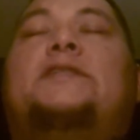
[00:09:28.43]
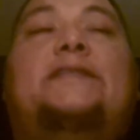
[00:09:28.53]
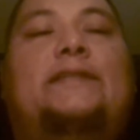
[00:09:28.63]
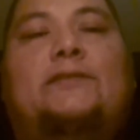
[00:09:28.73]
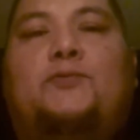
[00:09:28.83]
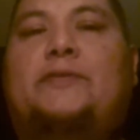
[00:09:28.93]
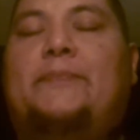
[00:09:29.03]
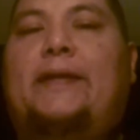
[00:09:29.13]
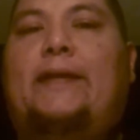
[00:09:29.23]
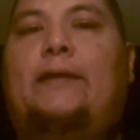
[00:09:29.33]
deals with
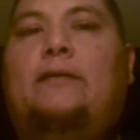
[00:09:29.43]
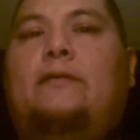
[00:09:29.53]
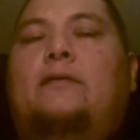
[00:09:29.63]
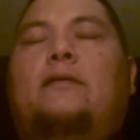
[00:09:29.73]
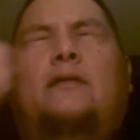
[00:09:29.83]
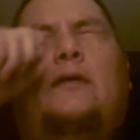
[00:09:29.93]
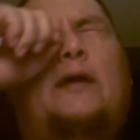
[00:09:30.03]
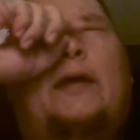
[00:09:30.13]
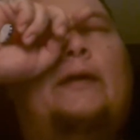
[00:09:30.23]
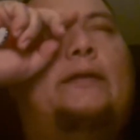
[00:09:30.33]
me,
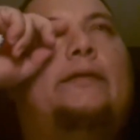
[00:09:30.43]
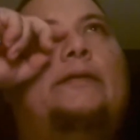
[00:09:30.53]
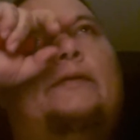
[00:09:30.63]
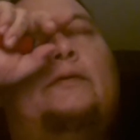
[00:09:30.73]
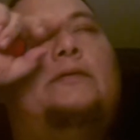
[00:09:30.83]
and